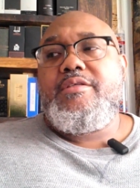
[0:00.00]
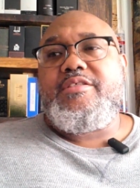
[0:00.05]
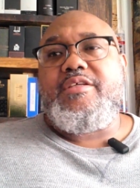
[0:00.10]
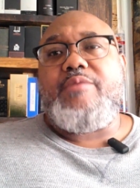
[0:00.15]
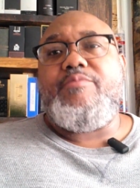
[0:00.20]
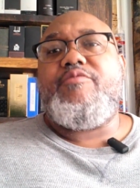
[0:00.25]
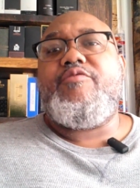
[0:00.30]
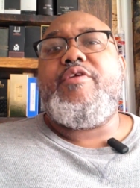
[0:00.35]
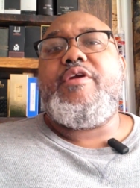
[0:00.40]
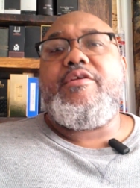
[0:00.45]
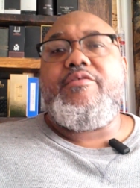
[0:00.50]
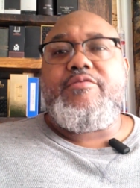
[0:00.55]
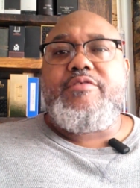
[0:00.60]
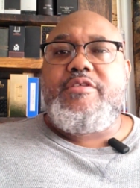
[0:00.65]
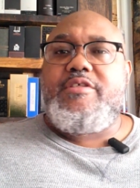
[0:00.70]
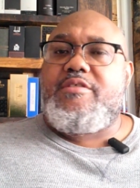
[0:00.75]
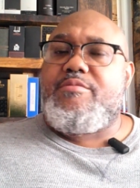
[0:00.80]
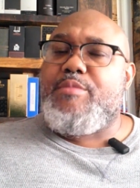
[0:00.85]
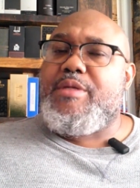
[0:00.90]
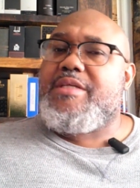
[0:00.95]
some
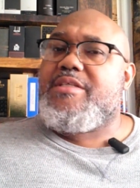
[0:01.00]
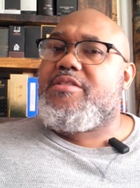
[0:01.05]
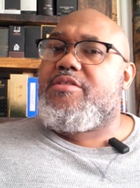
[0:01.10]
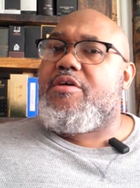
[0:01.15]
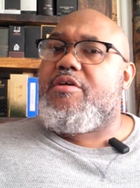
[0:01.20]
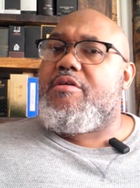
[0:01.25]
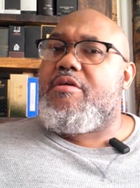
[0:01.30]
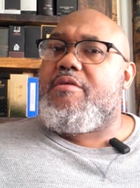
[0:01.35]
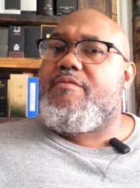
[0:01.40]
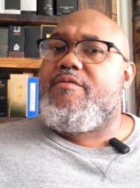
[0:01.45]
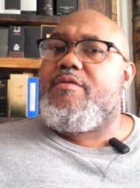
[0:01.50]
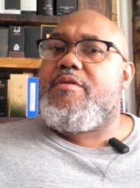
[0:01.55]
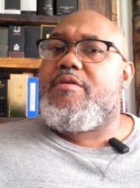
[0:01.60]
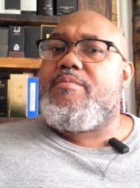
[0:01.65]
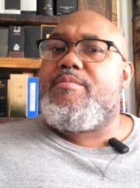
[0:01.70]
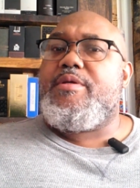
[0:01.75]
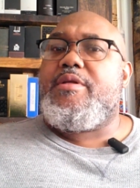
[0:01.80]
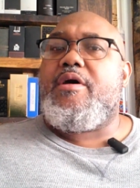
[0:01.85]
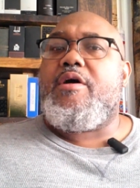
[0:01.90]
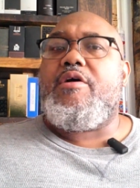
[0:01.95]
fragrances may start off a
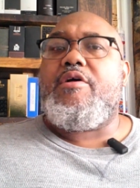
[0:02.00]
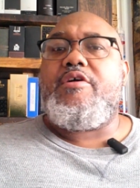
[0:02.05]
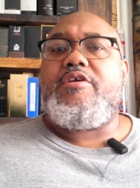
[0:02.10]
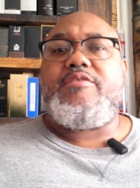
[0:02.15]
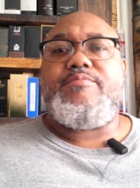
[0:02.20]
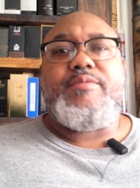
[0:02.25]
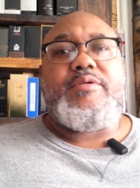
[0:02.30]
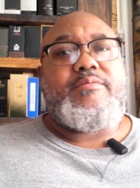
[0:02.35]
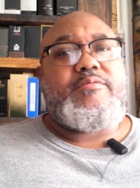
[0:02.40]
little bit harsh,